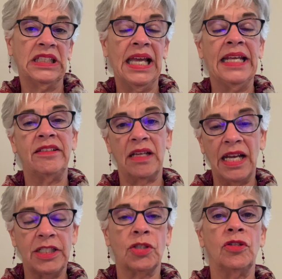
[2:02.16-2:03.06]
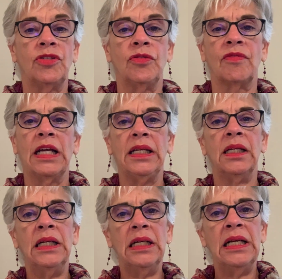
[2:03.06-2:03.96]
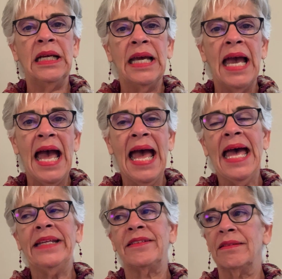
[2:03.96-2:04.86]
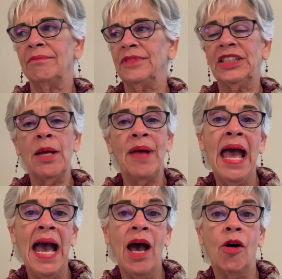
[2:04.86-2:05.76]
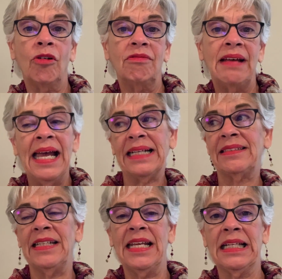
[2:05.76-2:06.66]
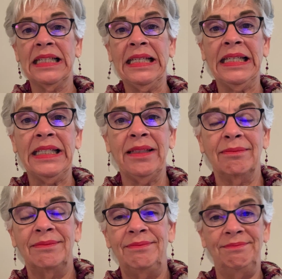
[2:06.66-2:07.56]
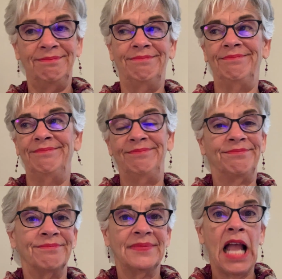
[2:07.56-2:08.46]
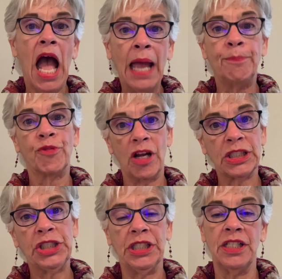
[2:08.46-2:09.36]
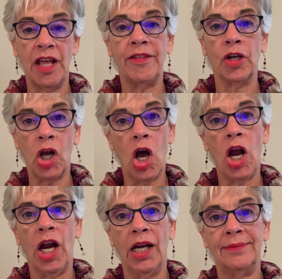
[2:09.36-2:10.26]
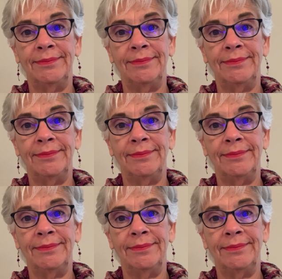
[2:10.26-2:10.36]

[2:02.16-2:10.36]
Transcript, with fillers: And I turned to the right. And somehow, accidentally, mm, I brushed another car.